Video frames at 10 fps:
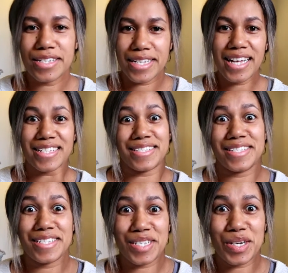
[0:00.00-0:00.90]
Yes,
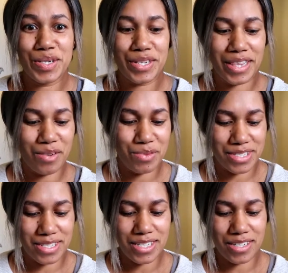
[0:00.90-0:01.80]
so that was
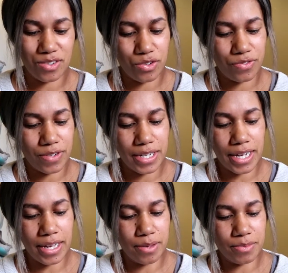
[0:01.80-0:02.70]
it. All fun and
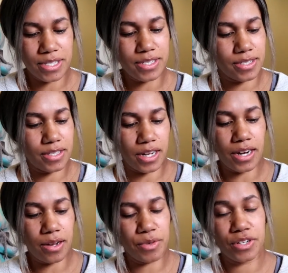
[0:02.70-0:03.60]
games aside,
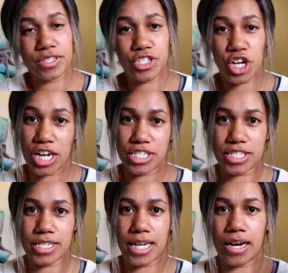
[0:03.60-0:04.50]
I'm going to charge
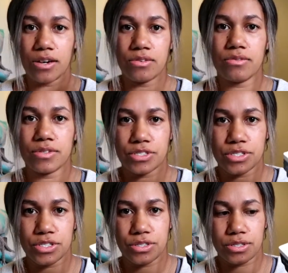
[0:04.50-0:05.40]
it now,
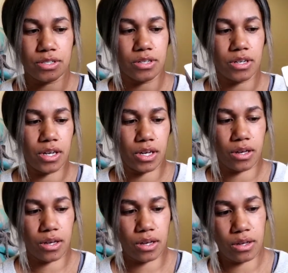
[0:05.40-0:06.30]
just using
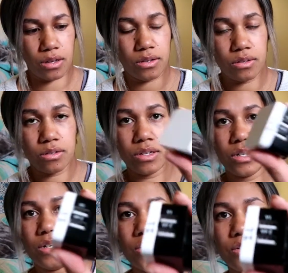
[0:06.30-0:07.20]
a
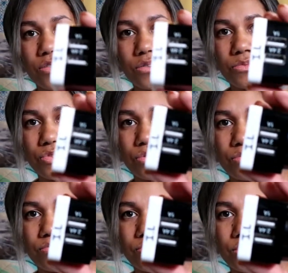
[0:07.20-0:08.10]

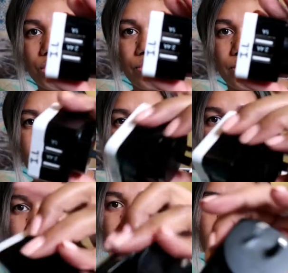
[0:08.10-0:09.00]
normal
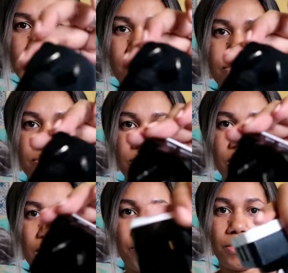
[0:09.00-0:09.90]
USB
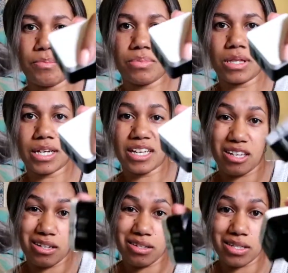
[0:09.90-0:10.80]
type
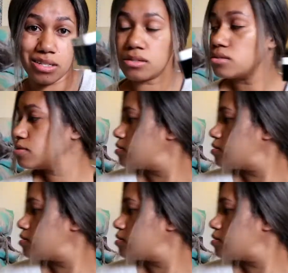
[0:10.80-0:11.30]
plug-in deal.